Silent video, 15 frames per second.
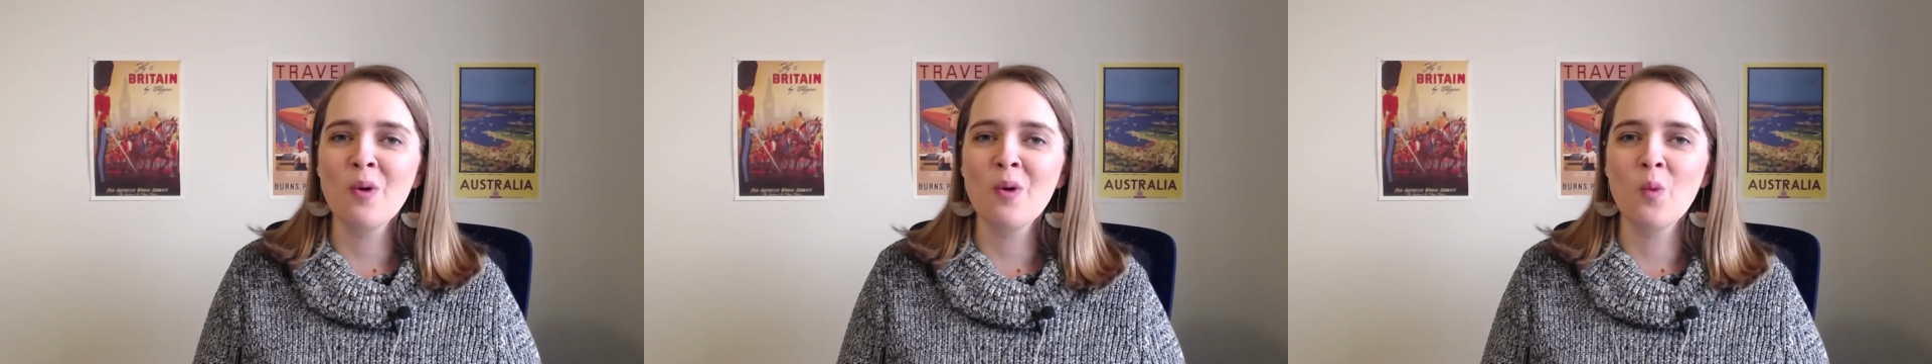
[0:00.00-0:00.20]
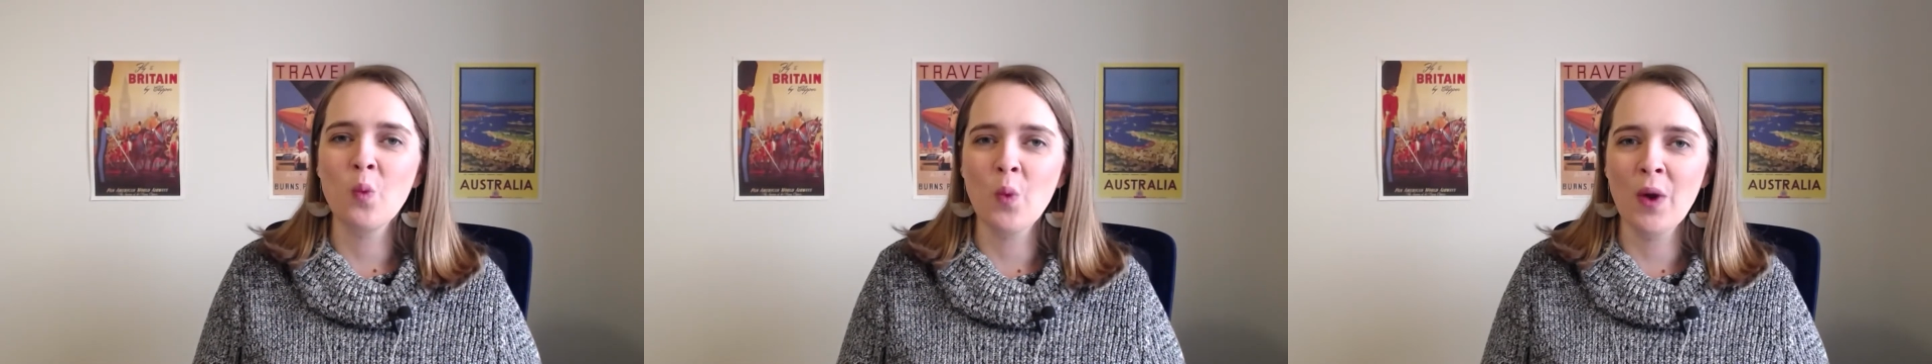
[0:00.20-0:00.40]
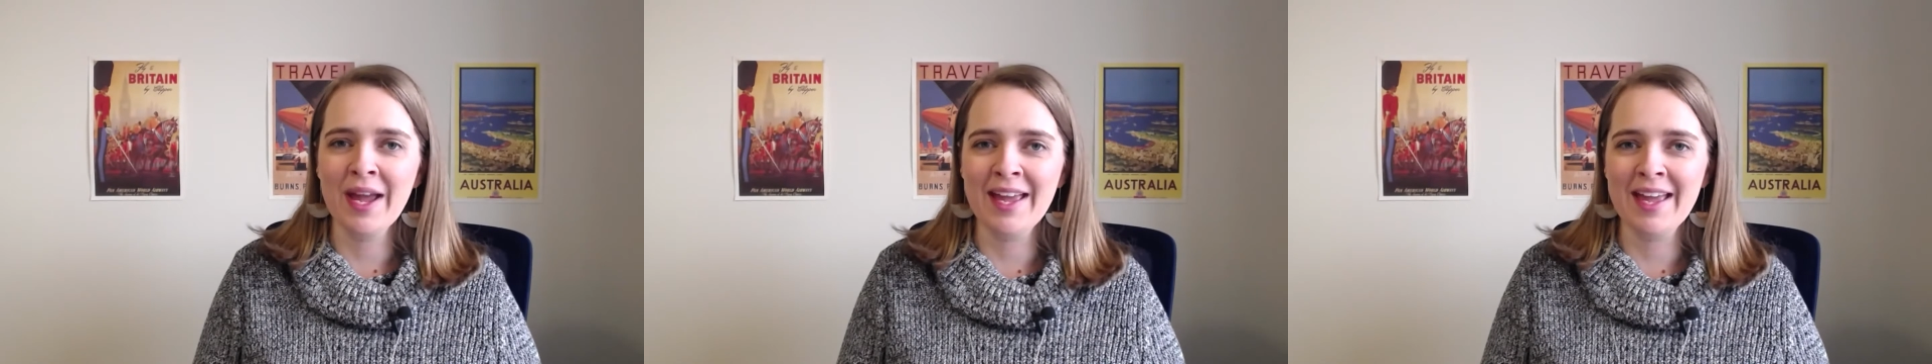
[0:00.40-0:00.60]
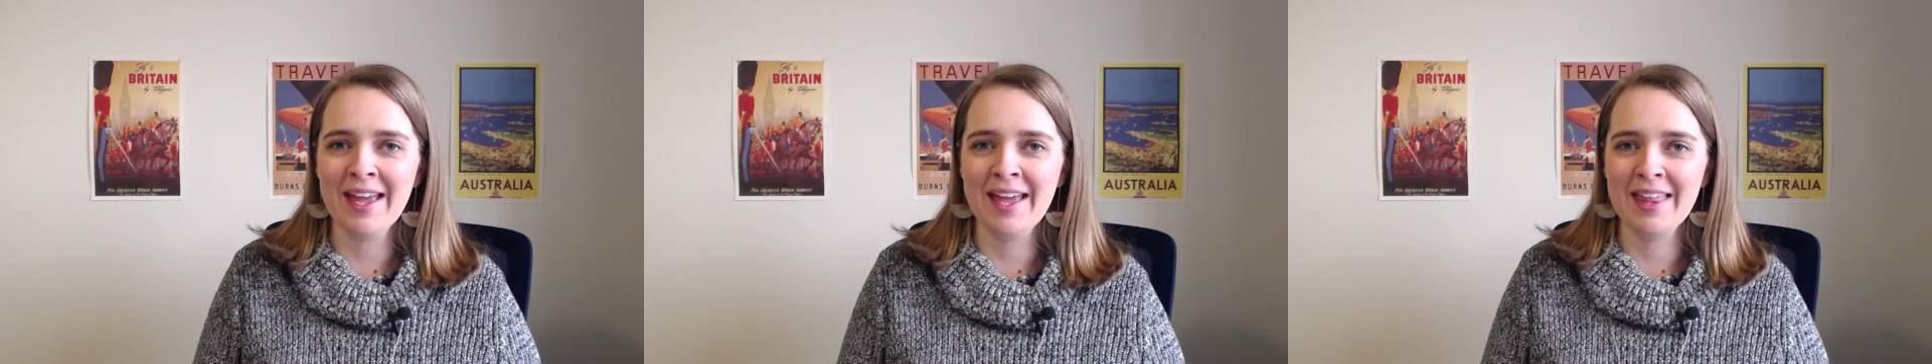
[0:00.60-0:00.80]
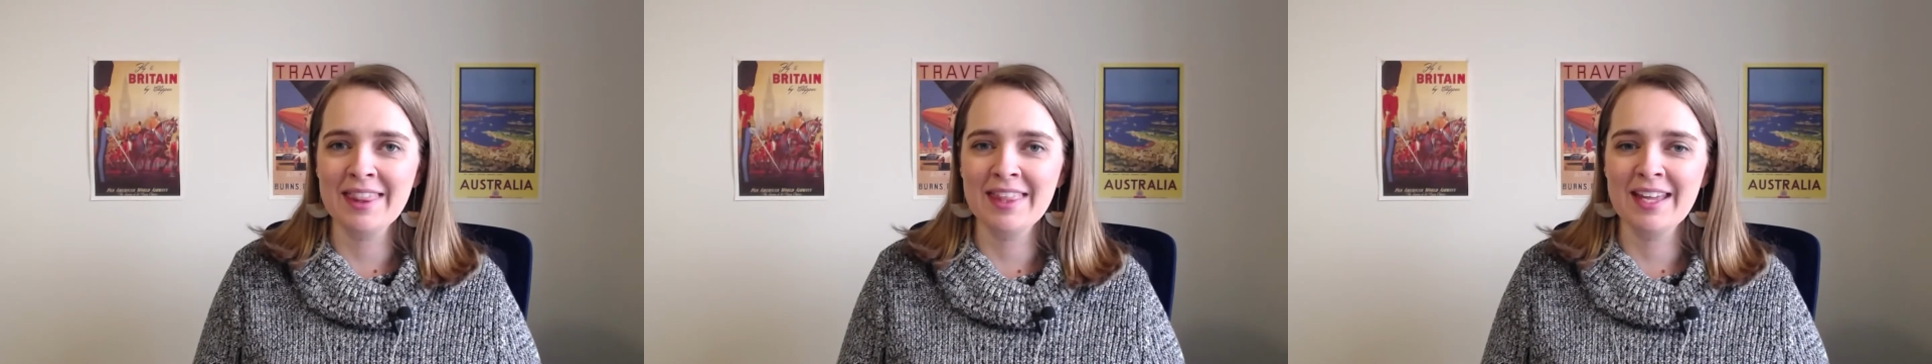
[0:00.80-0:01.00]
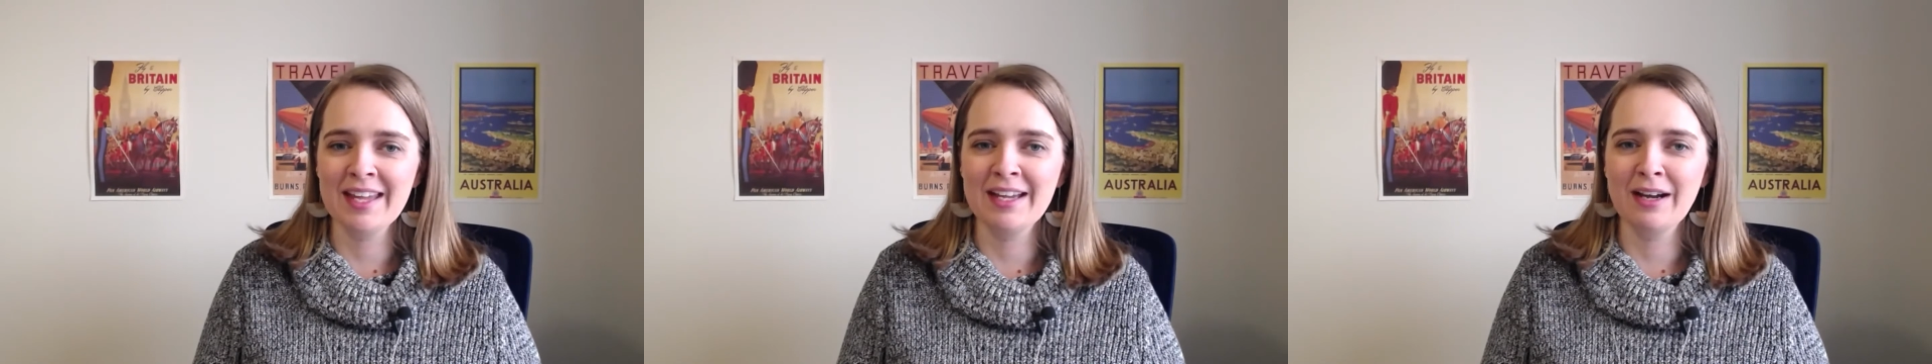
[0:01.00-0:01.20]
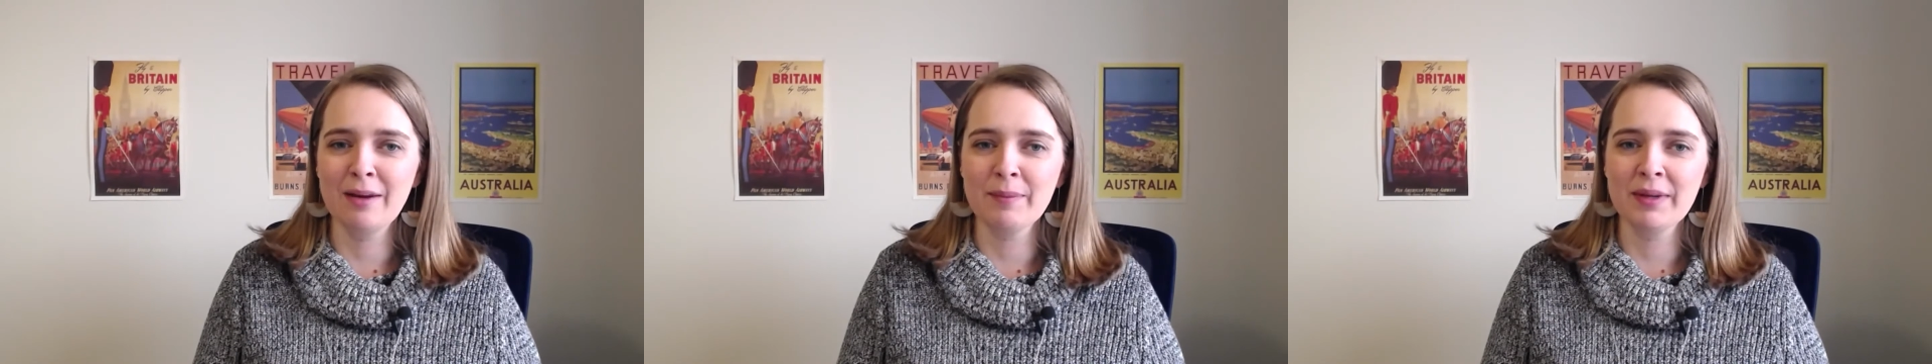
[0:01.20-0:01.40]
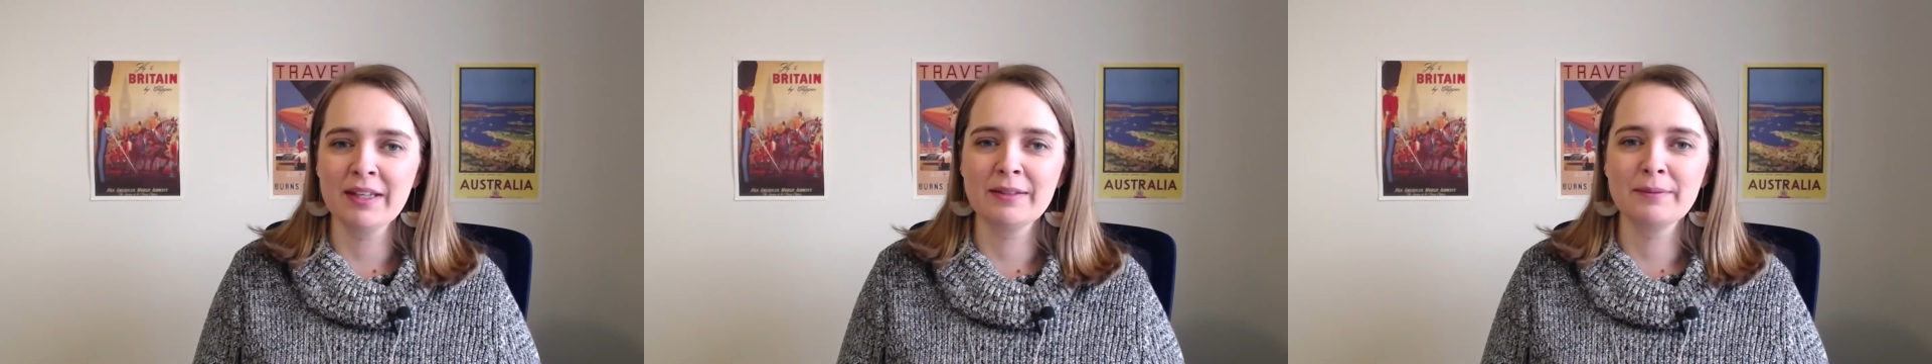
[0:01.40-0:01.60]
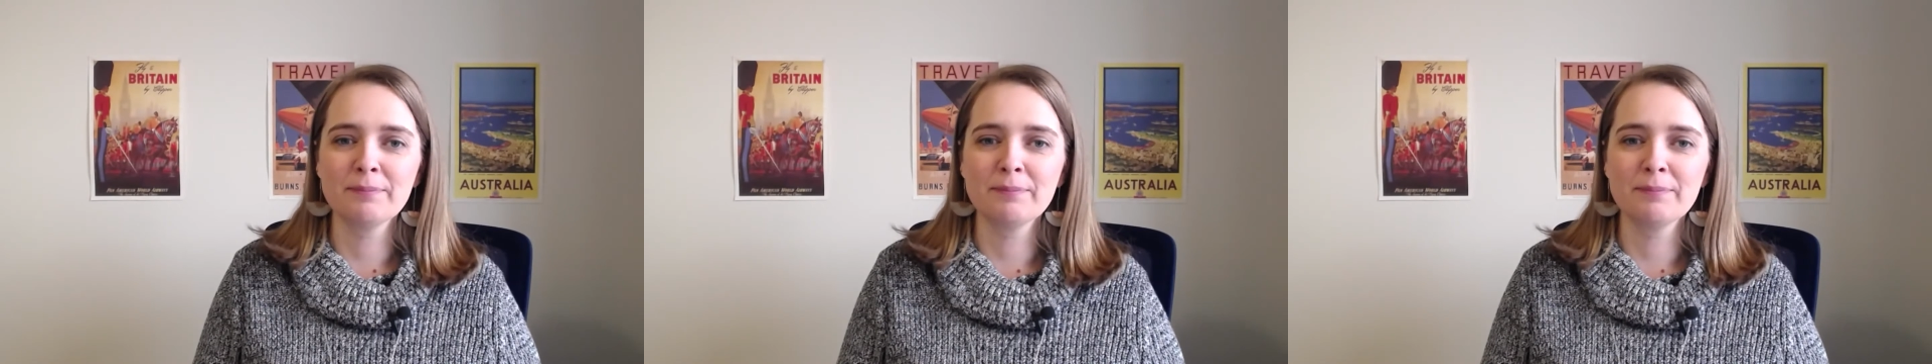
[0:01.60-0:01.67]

where they come in.